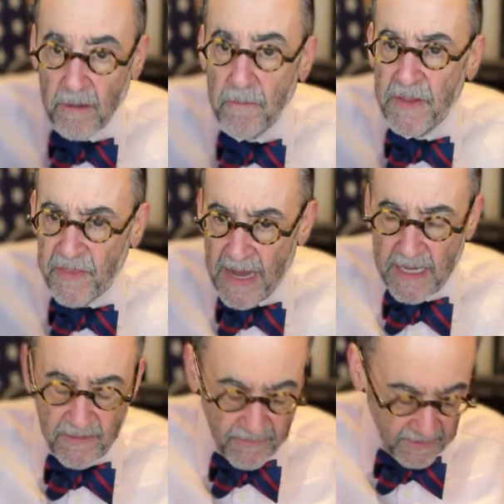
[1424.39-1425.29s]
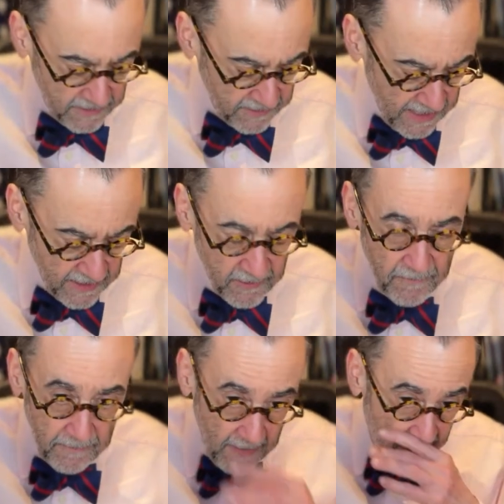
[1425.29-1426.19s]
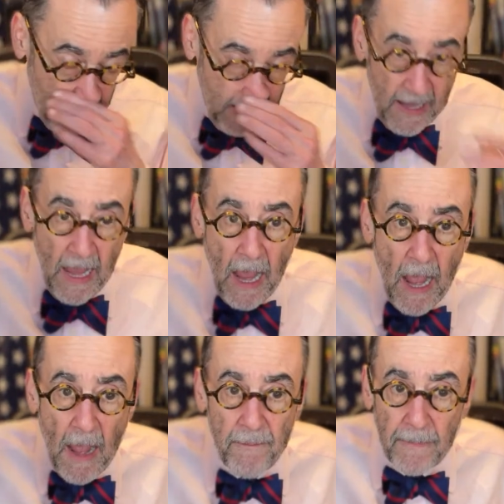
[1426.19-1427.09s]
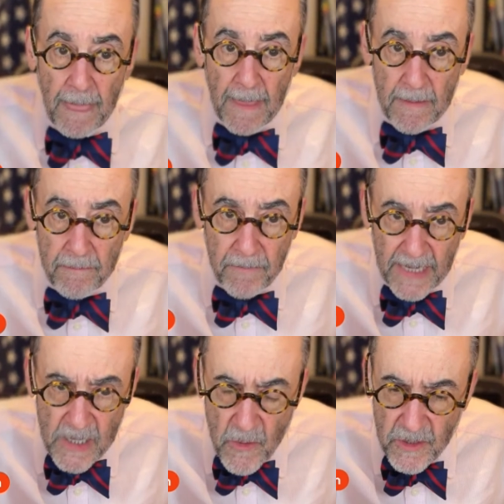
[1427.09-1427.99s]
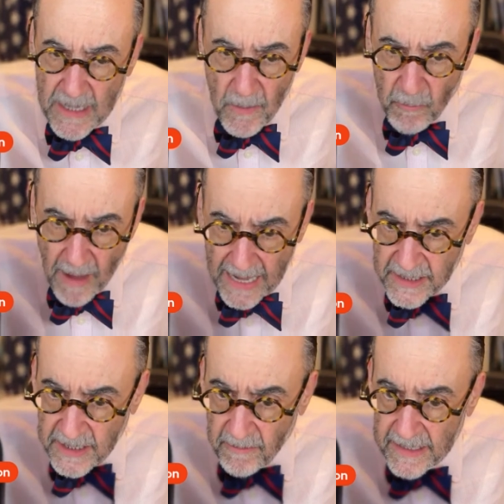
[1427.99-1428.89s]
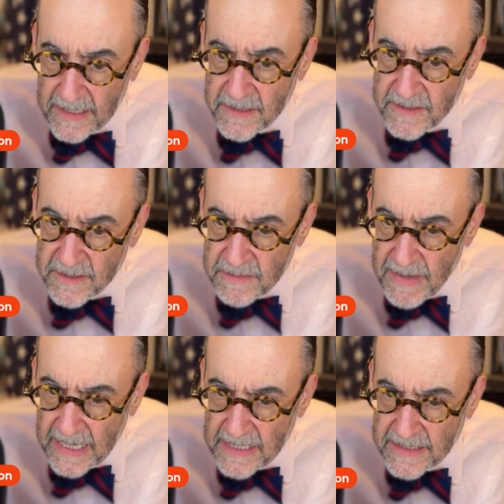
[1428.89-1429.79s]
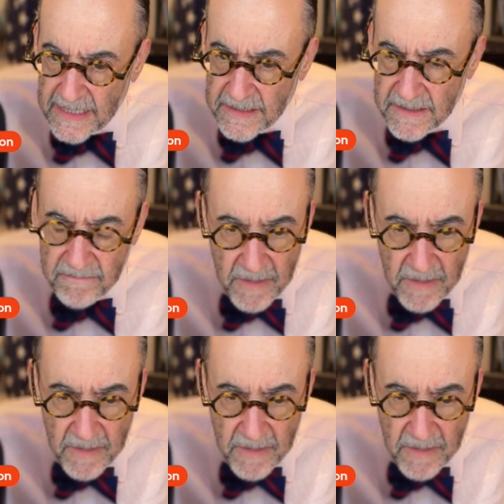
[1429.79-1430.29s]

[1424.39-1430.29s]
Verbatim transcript: But thank you for this. Thank you. Um, but can you understand what racketeering is? Does this make any sense?